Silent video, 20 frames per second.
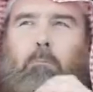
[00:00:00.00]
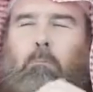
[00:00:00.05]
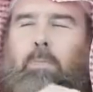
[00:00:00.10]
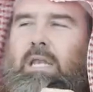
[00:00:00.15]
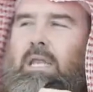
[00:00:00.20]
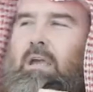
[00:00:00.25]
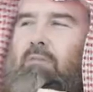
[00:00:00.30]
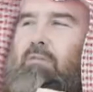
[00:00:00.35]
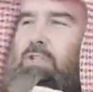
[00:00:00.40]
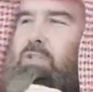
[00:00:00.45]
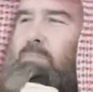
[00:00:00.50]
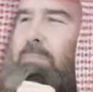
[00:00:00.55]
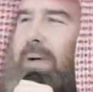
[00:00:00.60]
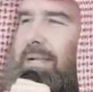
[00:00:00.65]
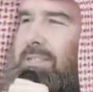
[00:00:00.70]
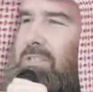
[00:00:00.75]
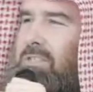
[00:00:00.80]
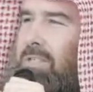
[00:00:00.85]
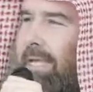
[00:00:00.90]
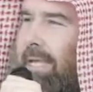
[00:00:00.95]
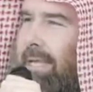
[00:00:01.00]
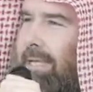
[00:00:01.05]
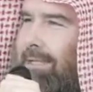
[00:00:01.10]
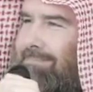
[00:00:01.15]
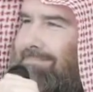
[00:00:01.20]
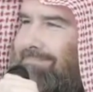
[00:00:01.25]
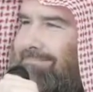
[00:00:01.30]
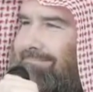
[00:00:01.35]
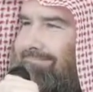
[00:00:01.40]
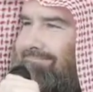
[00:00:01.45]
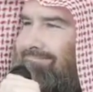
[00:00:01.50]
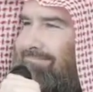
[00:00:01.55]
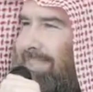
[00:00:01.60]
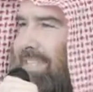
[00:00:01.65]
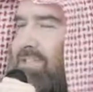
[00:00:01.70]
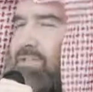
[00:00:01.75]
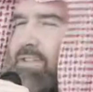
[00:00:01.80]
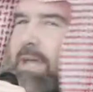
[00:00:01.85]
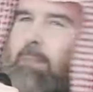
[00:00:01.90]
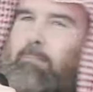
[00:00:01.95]
many of us might say,
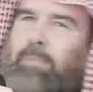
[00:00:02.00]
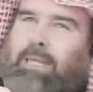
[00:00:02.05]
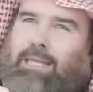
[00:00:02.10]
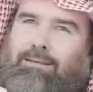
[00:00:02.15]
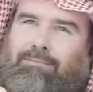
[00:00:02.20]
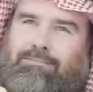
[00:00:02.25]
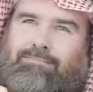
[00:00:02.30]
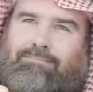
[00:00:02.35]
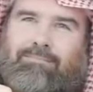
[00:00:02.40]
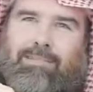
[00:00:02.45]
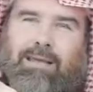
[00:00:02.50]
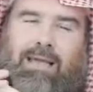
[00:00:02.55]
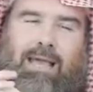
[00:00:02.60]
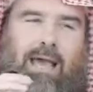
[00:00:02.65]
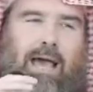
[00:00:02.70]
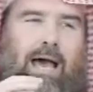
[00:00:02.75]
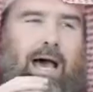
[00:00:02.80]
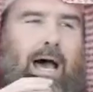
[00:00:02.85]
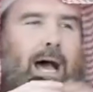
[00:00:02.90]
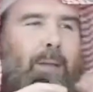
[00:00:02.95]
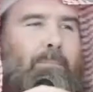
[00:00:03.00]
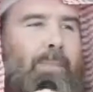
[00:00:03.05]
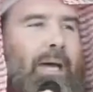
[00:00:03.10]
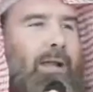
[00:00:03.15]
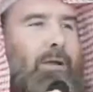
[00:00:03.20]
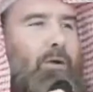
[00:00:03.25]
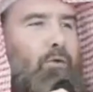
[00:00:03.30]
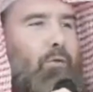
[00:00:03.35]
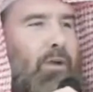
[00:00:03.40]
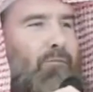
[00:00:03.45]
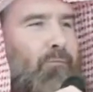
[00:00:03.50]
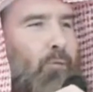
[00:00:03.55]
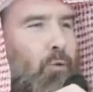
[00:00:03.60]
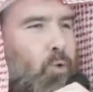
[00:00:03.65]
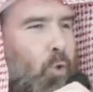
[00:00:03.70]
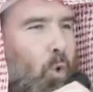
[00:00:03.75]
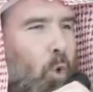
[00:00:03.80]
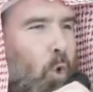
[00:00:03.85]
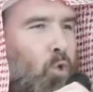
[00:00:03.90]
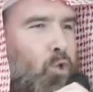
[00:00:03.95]
That's not me. I'm not
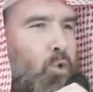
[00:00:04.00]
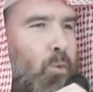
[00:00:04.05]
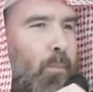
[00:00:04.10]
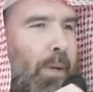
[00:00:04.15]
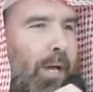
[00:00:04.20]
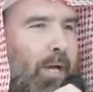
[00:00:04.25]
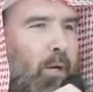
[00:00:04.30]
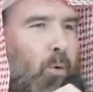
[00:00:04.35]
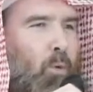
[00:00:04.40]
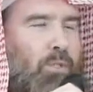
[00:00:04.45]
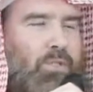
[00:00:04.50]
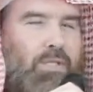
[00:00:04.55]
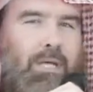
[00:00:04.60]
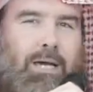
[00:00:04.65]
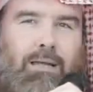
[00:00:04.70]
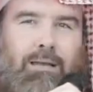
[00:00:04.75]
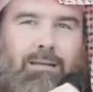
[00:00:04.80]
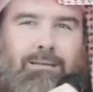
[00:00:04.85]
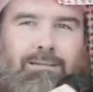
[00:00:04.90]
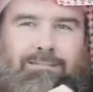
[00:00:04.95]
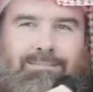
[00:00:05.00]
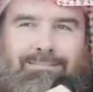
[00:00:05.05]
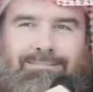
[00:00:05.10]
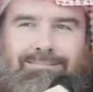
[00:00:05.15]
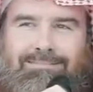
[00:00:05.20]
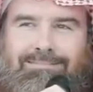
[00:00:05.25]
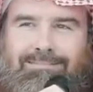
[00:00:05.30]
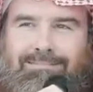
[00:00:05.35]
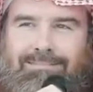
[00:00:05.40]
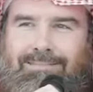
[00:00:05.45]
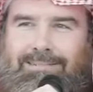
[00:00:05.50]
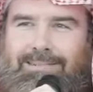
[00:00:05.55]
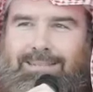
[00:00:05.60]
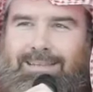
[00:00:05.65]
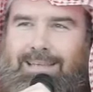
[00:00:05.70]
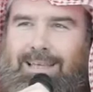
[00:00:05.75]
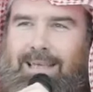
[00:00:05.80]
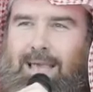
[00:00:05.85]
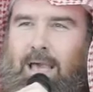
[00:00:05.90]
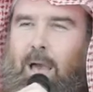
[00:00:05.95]
ungrateful to Allah subhanahu wa ta'ala.
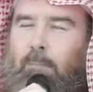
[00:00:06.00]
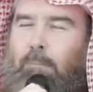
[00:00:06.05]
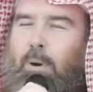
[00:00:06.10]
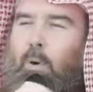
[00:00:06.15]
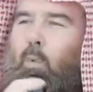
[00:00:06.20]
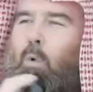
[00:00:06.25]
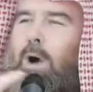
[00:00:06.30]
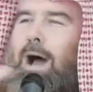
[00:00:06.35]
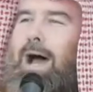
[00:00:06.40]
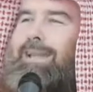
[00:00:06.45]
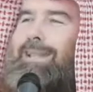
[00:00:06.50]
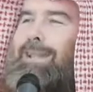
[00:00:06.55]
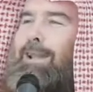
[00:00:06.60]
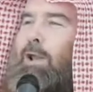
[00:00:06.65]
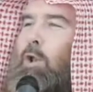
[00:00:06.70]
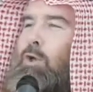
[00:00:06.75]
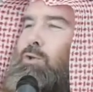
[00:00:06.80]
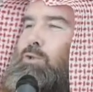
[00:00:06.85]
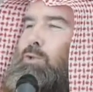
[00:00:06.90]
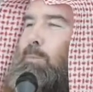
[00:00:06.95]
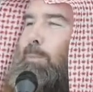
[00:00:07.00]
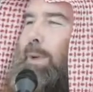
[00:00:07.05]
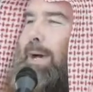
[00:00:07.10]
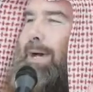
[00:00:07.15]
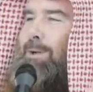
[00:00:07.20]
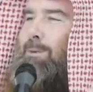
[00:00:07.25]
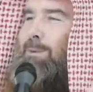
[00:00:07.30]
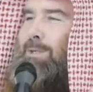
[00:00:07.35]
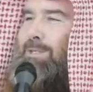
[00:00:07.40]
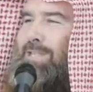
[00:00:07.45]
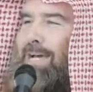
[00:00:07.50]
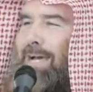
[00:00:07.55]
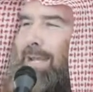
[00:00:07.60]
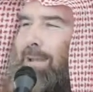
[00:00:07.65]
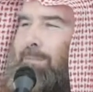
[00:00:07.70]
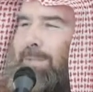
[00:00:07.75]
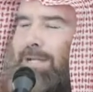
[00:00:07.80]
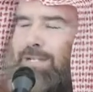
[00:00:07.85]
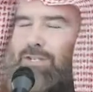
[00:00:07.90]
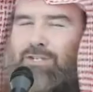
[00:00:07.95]
But why did Allah subhanahu wa
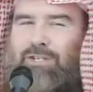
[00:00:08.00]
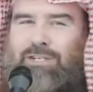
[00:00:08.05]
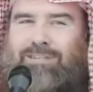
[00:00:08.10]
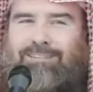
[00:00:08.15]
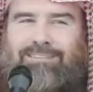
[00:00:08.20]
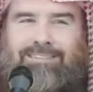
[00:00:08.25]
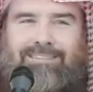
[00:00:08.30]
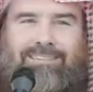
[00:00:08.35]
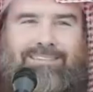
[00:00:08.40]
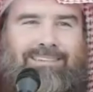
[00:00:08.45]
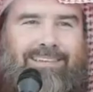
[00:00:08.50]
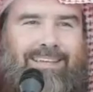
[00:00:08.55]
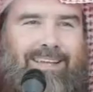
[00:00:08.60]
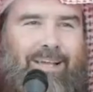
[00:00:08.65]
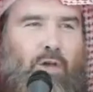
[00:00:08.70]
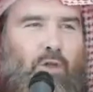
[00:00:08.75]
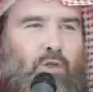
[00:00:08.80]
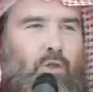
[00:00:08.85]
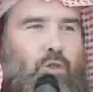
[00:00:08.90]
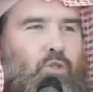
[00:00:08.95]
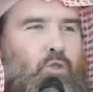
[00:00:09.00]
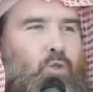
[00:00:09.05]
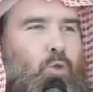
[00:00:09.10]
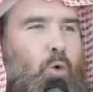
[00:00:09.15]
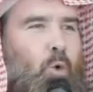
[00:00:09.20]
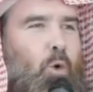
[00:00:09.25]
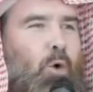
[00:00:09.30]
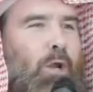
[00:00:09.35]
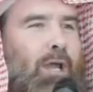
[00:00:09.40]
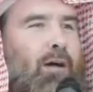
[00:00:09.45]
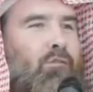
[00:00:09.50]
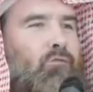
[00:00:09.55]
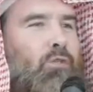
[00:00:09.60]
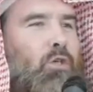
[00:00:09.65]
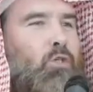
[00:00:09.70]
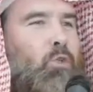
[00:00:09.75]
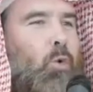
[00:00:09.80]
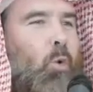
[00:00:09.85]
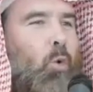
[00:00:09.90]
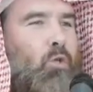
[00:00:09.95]
ta'ala mention the story of
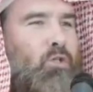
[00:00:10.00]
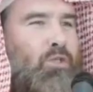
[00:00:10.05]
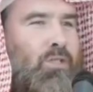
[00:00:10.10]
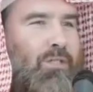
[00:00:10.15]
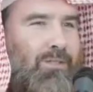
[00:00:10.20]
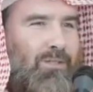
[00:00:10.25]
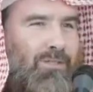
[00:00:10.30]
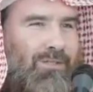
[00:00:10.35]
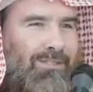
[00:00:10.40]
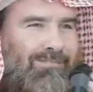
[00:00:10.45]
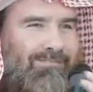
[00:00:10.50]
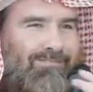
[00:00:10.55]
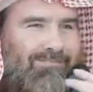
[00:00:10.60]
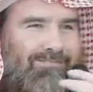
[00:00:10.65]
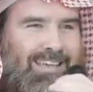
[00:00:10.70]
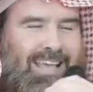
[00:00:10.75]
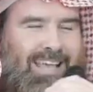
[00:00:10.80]
these horses